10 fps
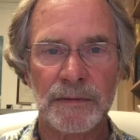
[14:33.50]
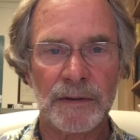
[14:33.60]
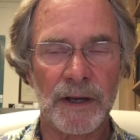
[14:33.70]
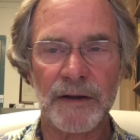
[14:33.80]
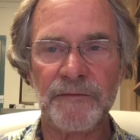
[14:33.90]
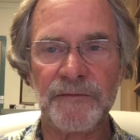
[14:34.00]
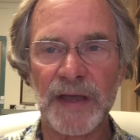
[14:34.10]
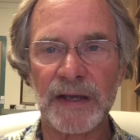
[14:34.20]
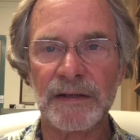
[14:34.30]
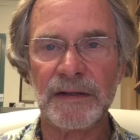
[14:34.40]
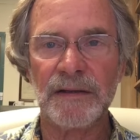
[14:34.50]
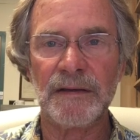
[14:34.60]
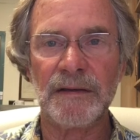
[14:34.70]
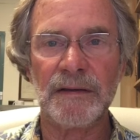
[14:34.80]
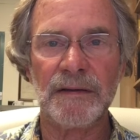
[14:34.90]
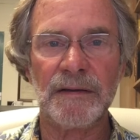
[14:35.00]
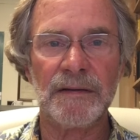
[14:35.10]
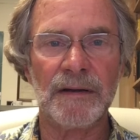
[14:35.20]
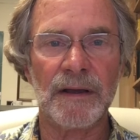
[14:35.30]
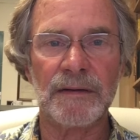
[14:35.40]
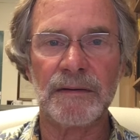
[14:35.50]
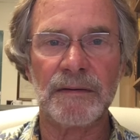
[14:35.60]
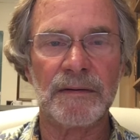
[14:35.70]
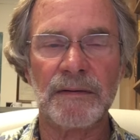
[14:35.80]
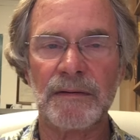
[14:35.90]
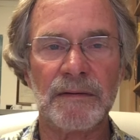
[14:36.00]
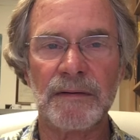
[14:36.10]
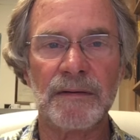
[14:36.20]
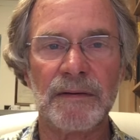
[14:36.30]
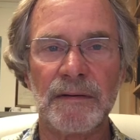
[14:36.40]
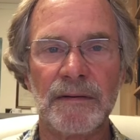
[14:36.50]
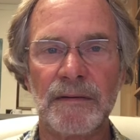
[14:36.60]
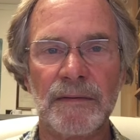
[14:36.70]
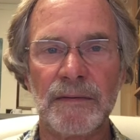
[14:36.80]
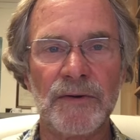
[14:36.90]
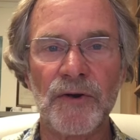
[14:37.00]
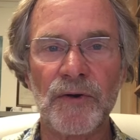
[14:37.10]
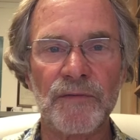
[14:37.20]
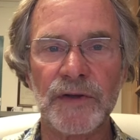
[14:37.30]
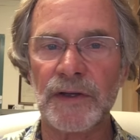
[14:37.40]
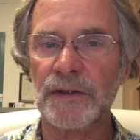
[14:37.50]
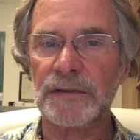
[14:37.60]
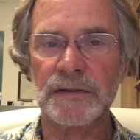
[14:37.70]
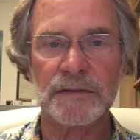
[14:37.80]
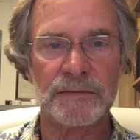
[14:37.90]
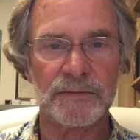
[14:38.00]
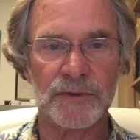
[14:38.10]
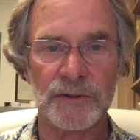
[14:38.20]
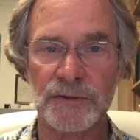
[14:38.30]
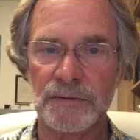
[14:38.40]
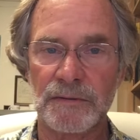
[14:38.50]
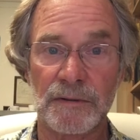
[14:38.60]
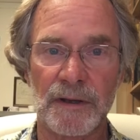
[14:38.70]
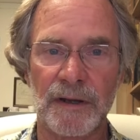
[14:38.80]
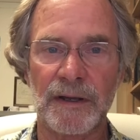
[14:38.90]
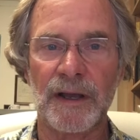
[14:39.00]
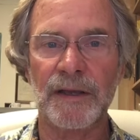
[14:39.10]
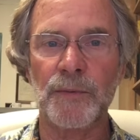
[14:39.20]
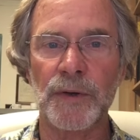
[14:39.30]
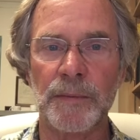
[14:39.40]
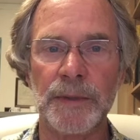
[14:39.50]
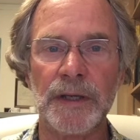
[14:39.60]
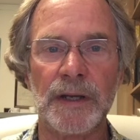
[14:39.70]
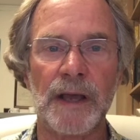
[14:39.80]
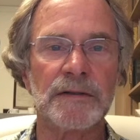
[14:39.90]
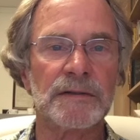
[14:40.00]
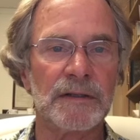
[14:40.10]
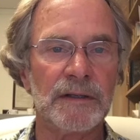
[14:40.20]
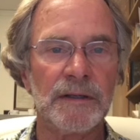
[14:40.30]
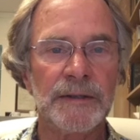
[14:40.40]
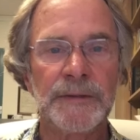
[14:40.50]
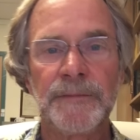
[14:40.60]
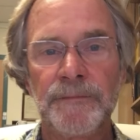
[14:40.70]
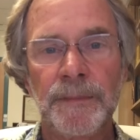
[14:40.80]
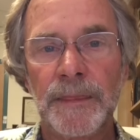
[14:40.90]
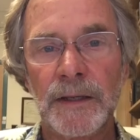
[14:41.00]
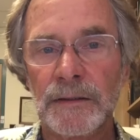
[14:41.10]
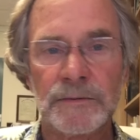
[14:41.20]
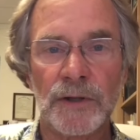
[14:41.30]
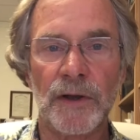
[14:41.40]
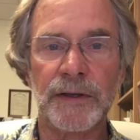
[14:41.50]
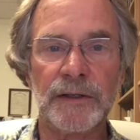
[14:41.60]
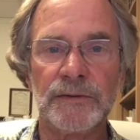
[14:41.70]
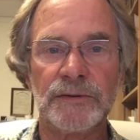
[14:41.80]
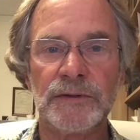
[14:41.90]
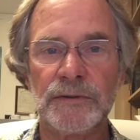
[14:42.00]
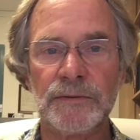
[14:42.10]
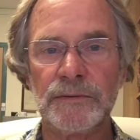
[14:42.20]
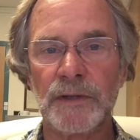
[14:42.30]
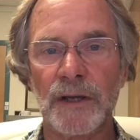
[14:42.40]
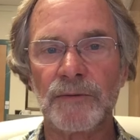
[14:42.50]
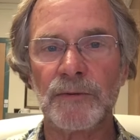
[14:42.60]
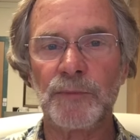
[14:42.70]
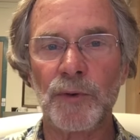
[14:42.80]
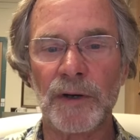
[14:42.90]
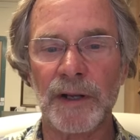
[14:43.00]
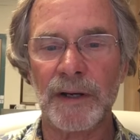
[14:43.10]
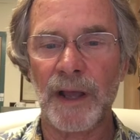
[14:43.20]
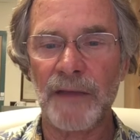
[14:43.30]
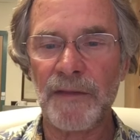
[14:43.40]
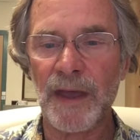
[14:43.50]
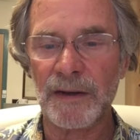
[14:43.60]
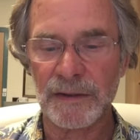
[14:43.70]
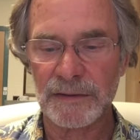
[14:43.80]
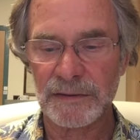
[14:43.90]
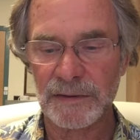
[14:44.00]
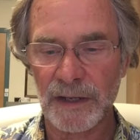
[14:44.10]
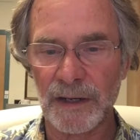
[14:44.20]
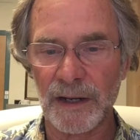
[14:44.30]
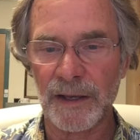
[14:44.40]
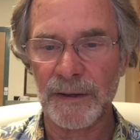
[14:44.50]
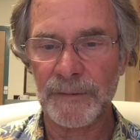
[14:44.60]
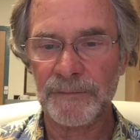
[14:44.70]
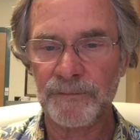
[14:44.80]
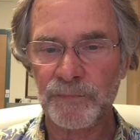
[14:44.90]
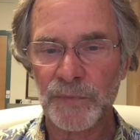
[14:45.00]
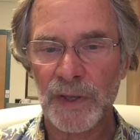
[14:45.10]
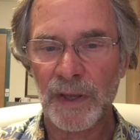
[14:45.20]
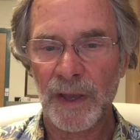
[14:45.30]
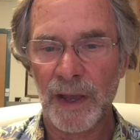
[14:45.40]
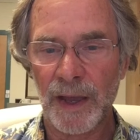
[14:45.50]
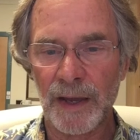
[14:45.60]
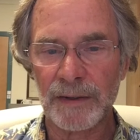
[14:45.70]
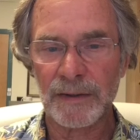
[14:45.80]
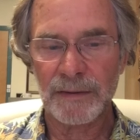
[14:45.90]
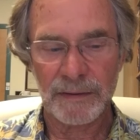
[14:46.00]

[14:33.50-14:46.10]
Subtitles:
not affected, not nervous, just the kind of guy you want to meet, actually, talking to Catherine Morland. And then, suddenly, at